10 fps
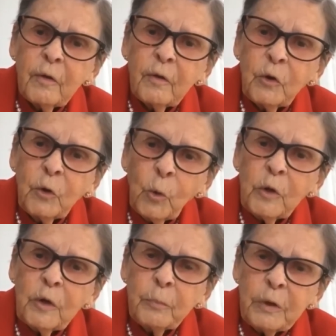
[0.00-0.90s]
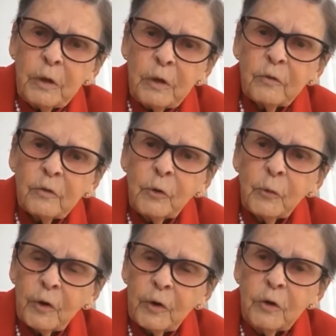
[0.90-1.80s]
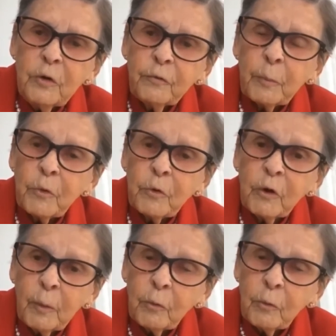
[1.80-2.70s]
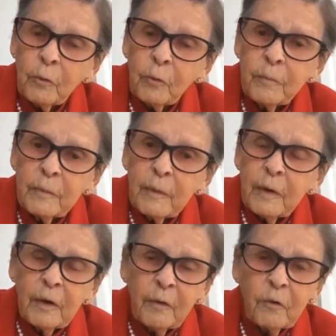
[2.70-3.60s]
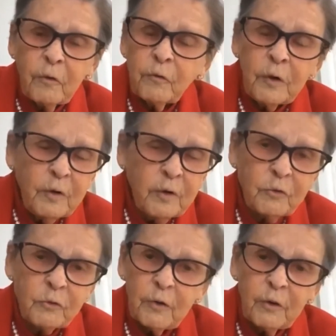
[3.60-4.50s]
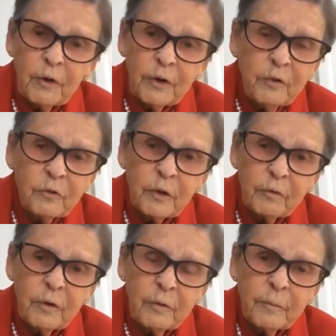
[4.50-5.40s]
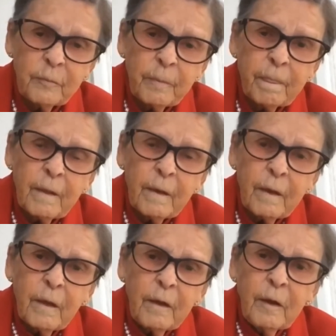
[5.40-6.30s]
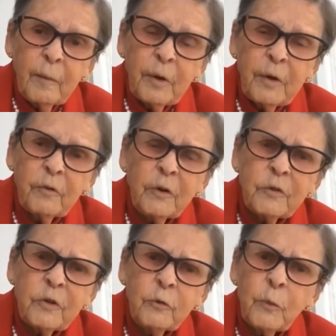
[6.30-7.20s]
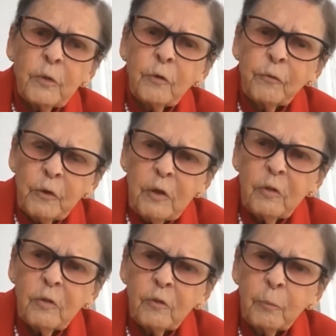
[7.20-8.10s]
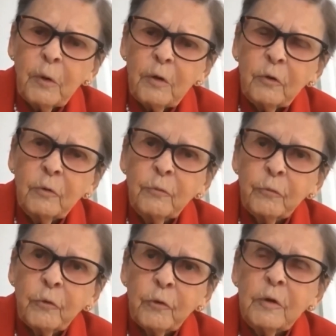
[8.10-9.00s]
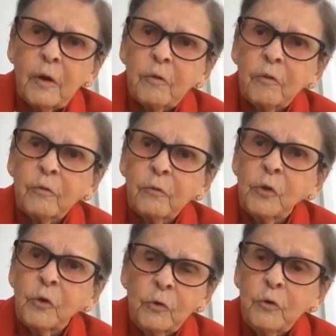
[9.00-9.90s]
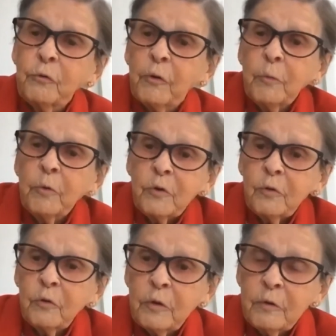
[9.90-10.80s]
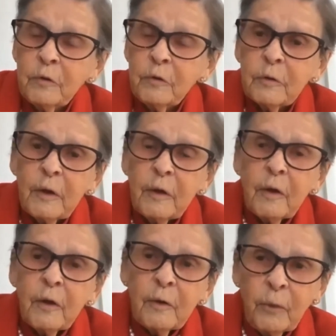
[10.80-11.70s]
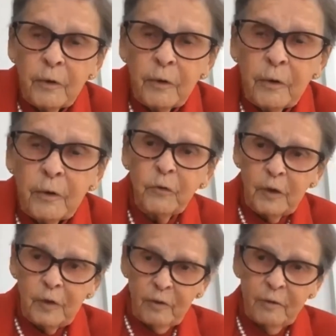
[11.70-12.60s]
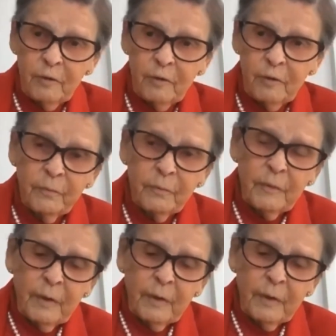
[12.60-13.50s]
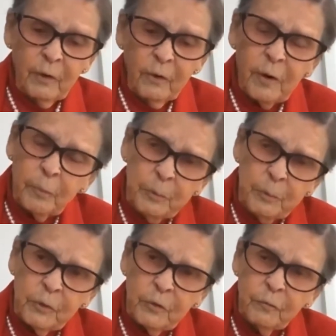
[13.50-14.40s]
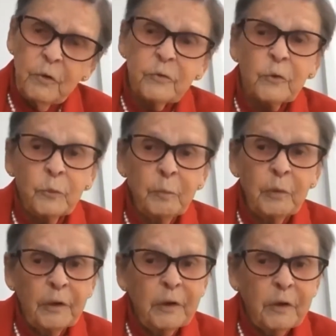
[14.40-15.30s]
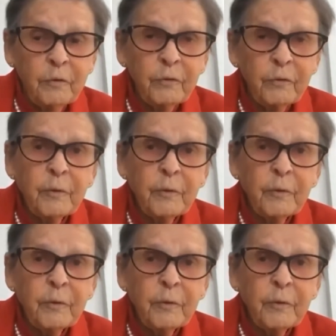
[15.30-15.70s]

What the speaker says: Go in peace. You are healed from your trouble." Now, there's various translations of it, but it starts out with, "Your faith has made you free, has cured you from your disease." What is faith? Well, a lot of people confuse it with belief.